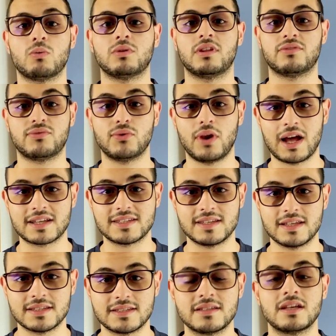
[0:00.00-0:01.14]
With a full
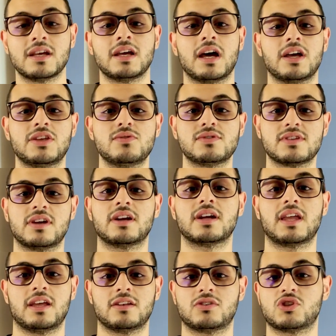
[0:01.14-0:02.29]
access, a user
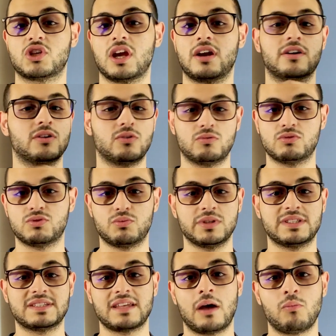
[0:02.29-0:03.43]
can share a note with
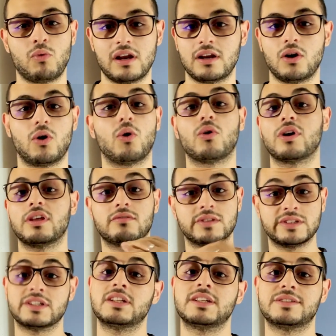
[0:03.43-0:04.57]
someone or
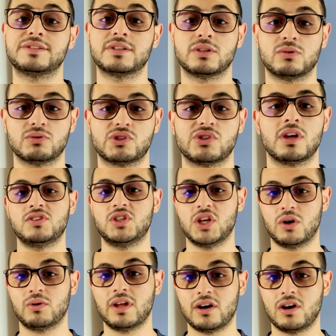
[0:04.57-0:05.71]
even delete the note. The
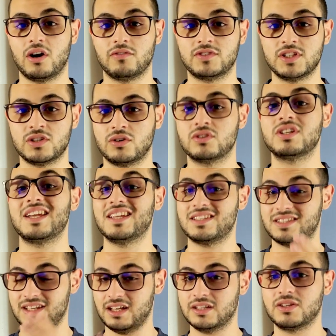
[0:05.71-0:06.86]
owner of the note is
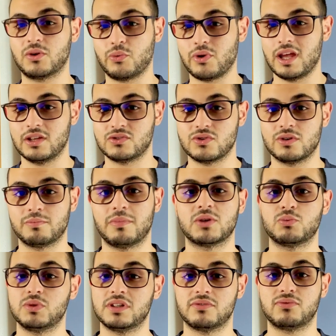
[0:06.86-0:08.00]
still the creator, but
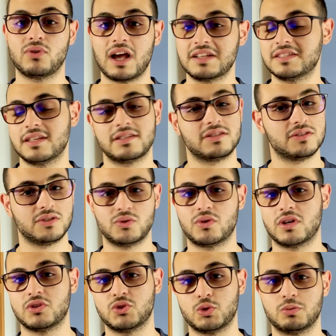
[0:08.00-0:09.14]
with a full access, you
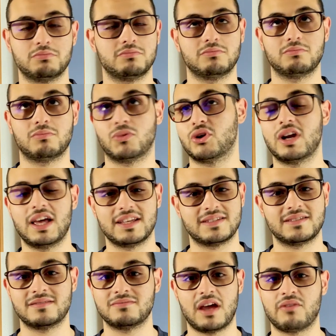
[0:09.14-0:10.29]
can do more or
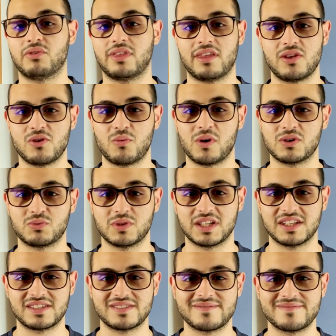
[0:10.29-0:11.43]
less everything you want with it.